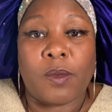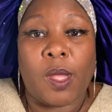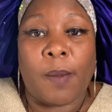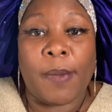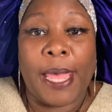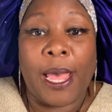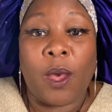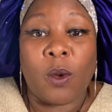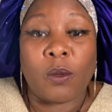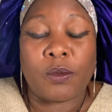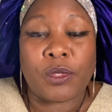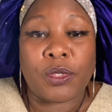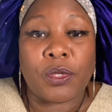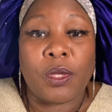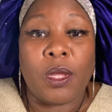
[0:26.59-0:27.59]

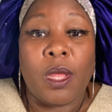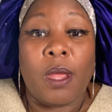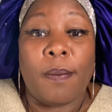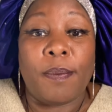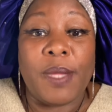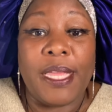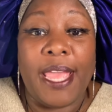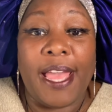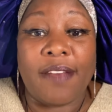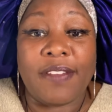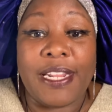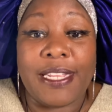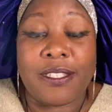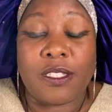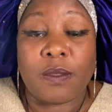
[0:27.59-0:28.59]
about me
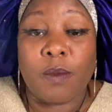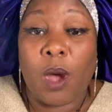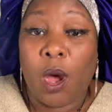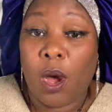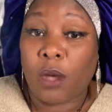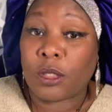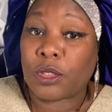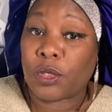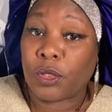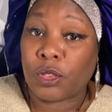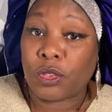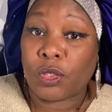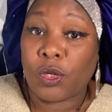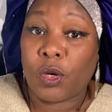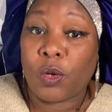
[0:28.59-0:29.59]
having a small
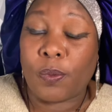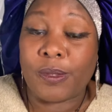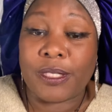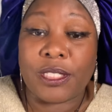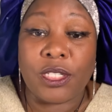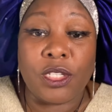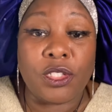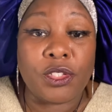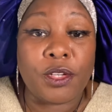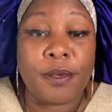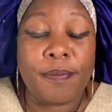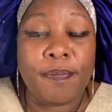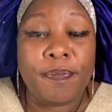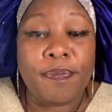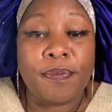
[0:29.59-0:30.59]
surgical procedure.
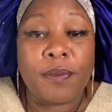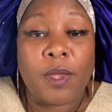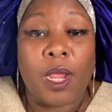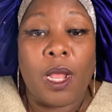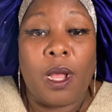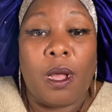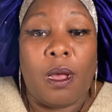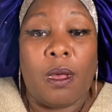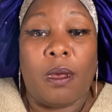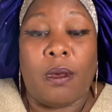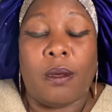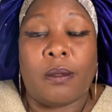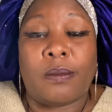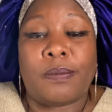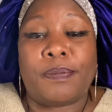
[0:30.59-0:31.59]

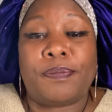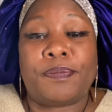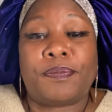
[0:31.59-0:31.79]
Um,